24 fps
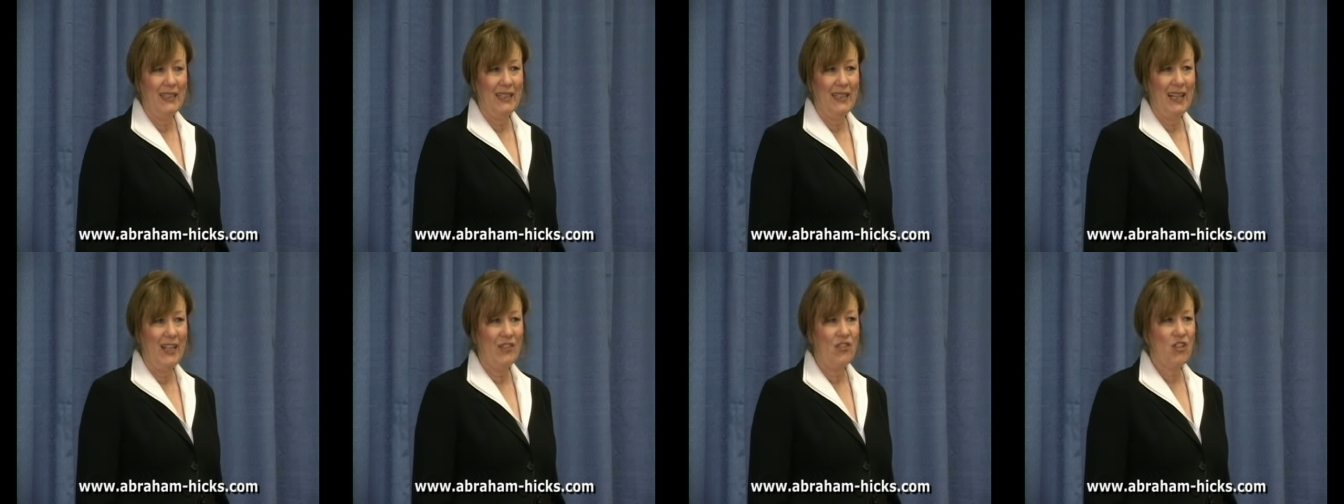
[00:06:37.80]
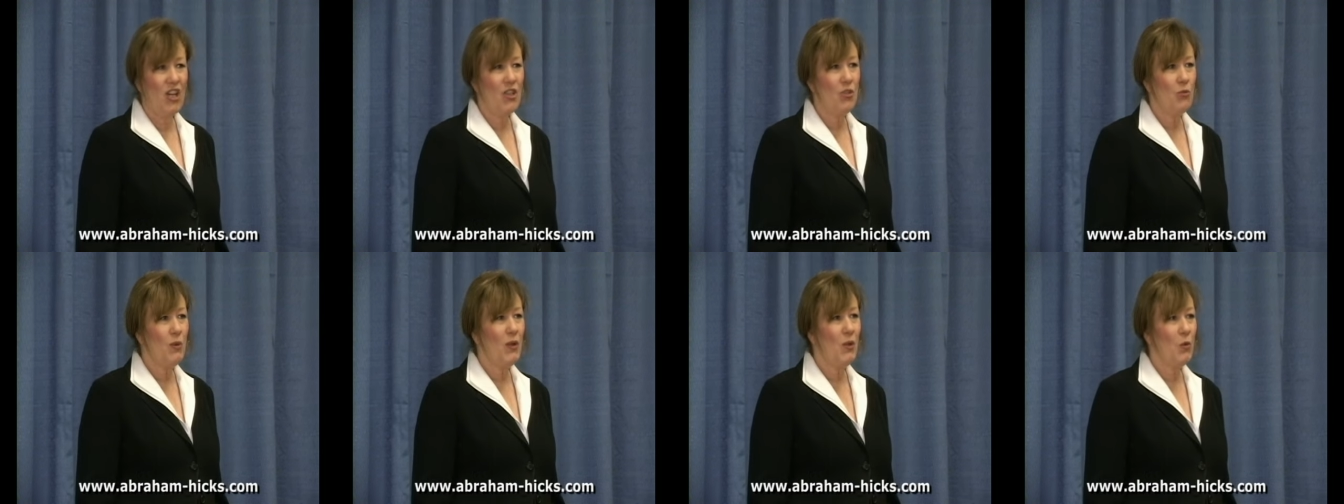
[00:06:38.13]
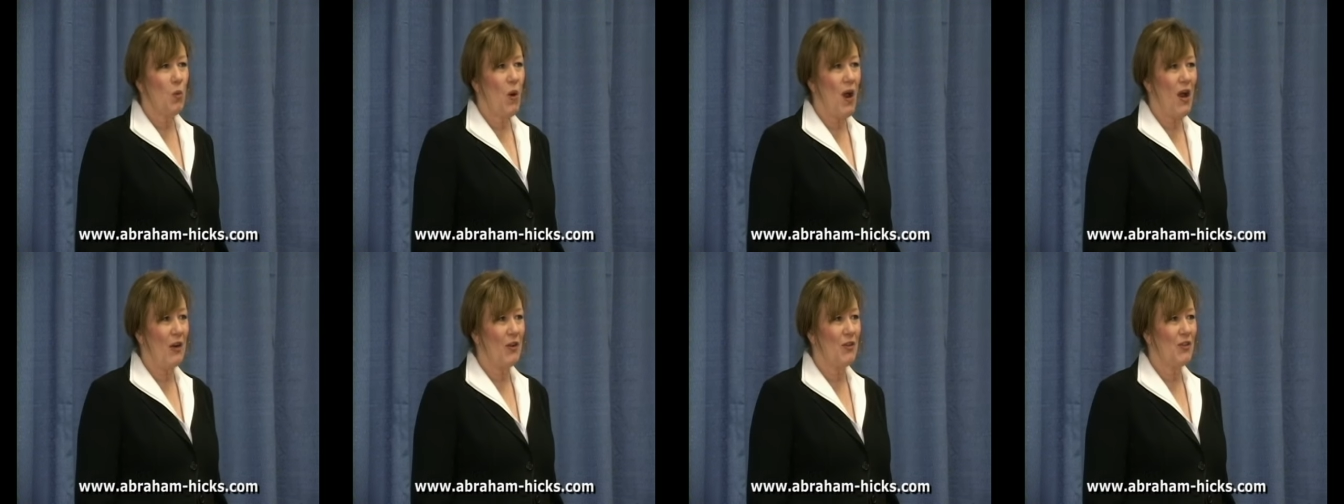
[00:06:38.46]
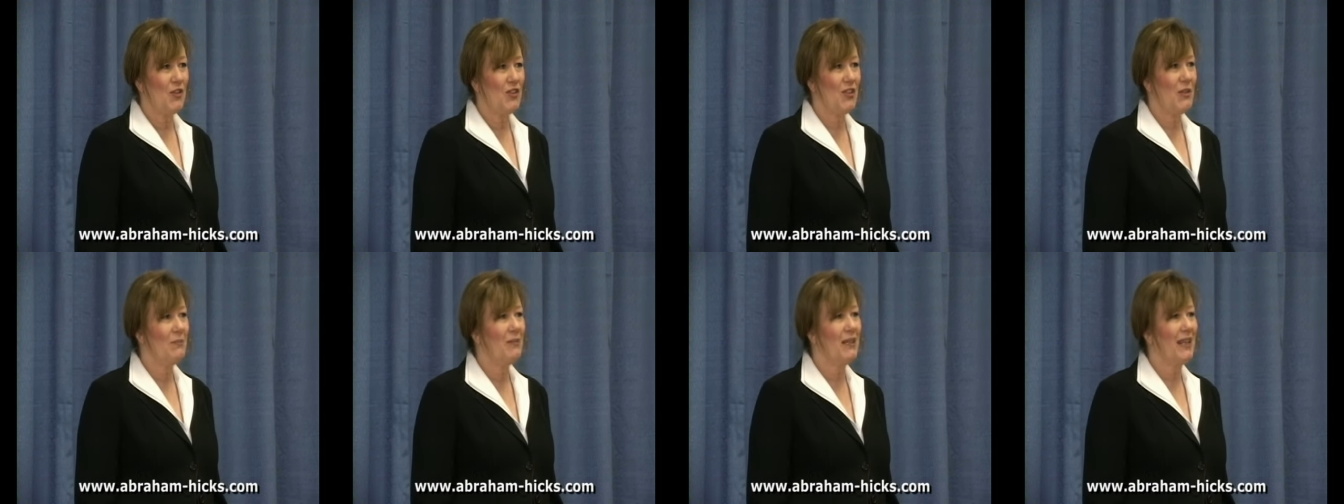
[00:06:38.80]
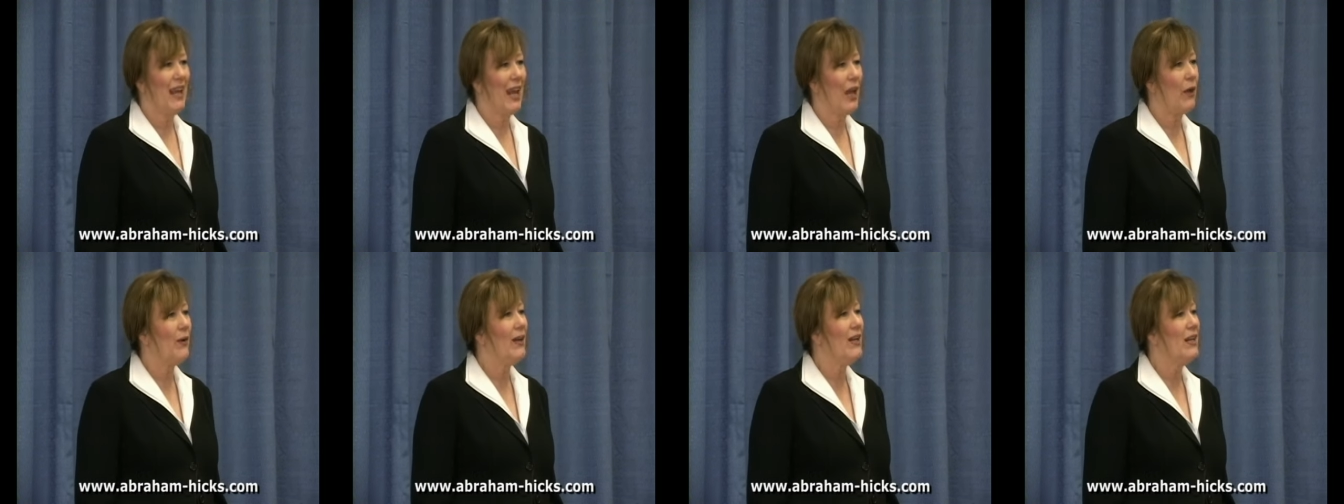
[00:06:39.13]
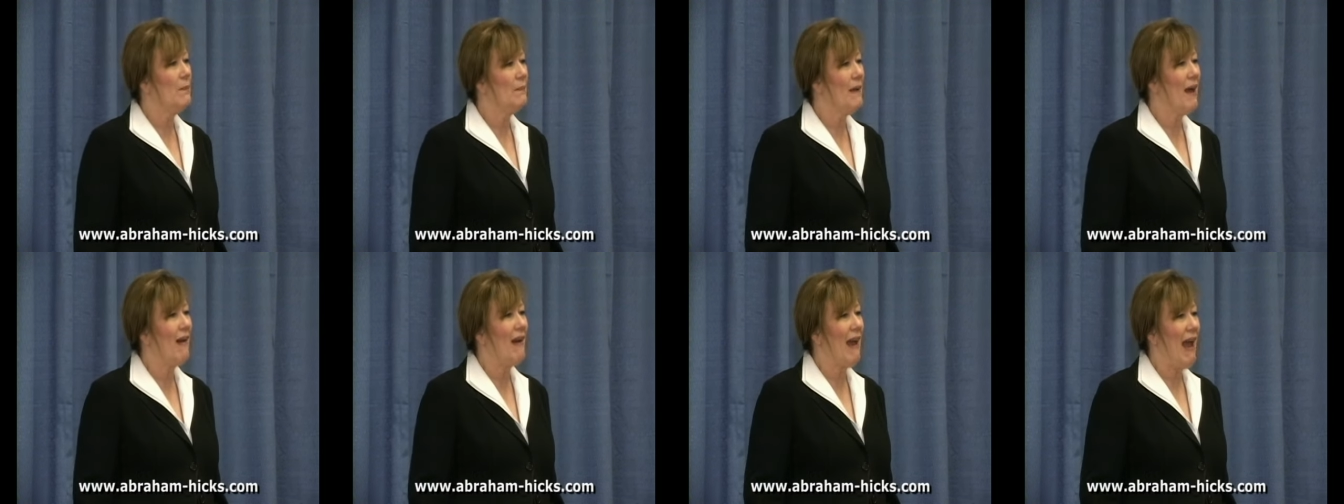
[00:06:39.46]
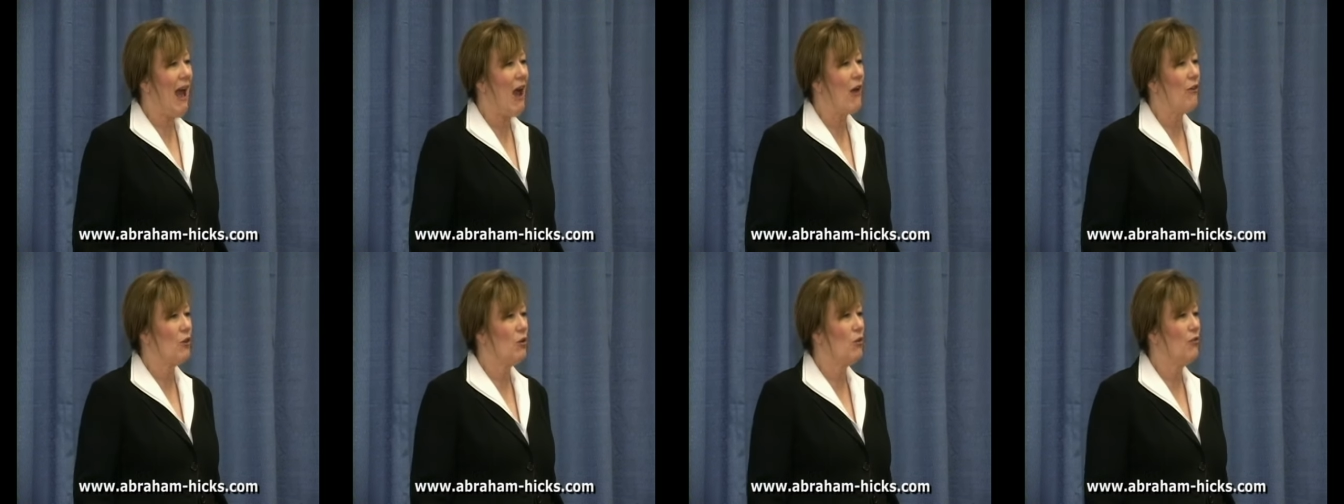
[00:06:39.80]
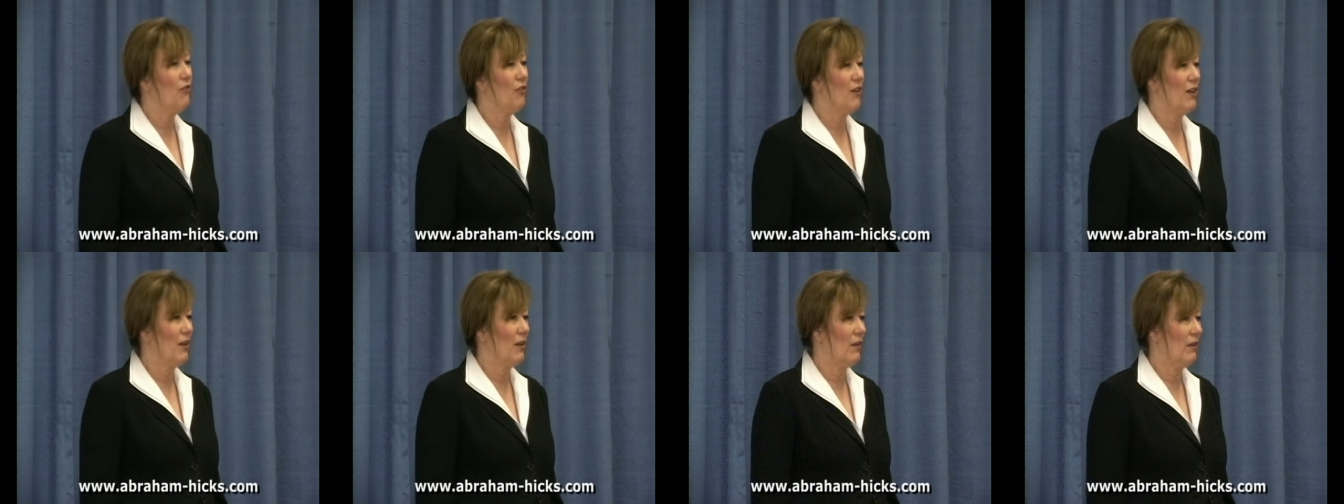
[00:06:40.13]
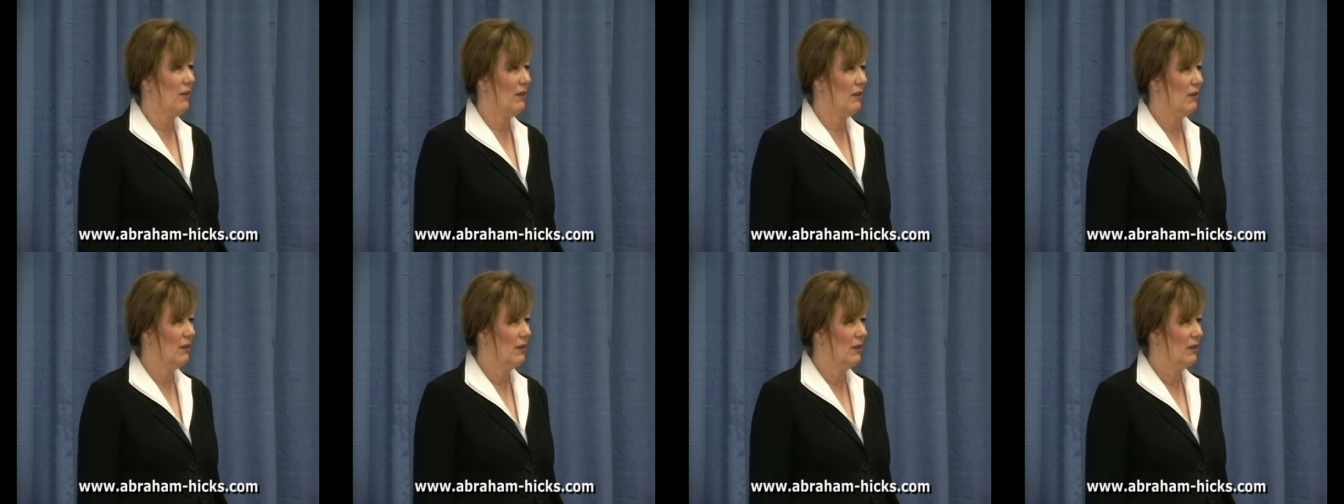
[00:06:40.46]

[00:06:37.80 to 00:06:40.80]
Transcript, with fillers: It just requires some caring about how you feel,